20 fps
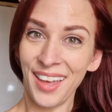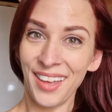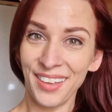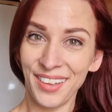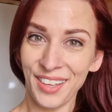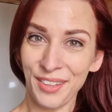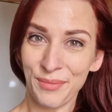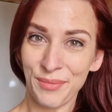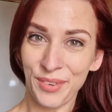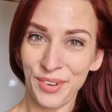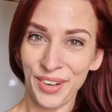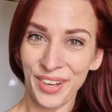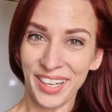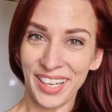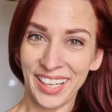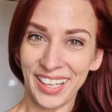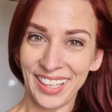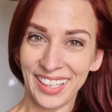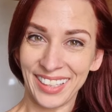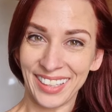Good
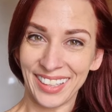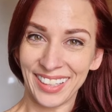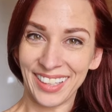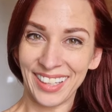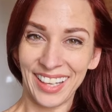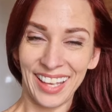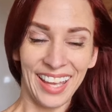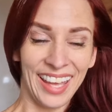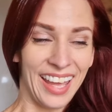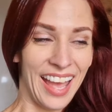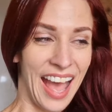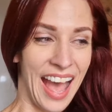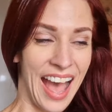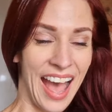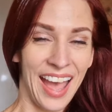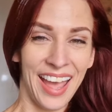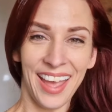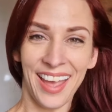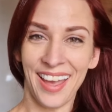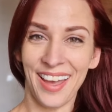morning.
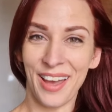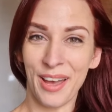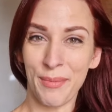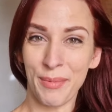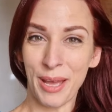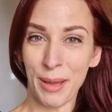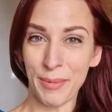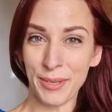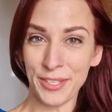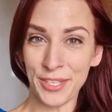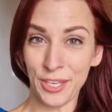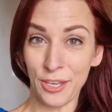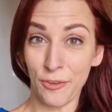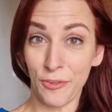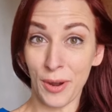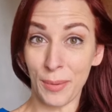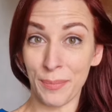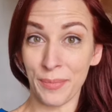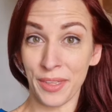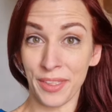I am coming to you
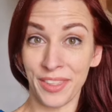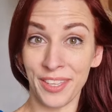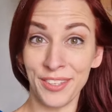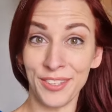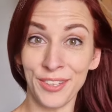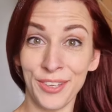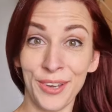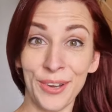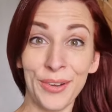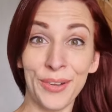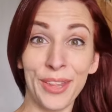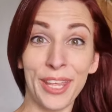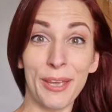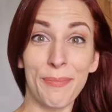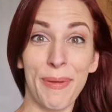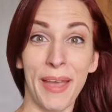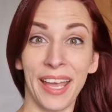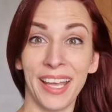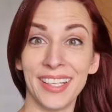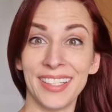from the newly
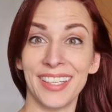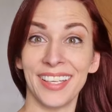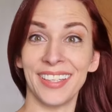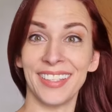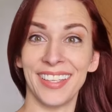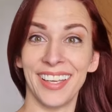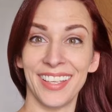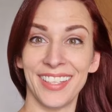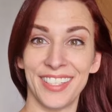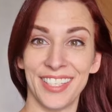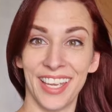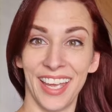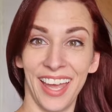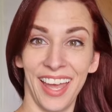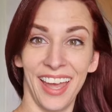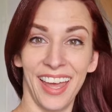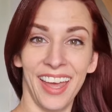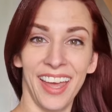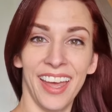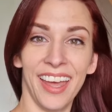painted
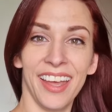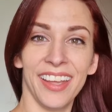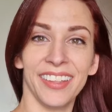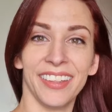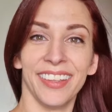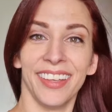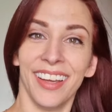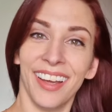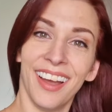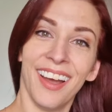kitchen.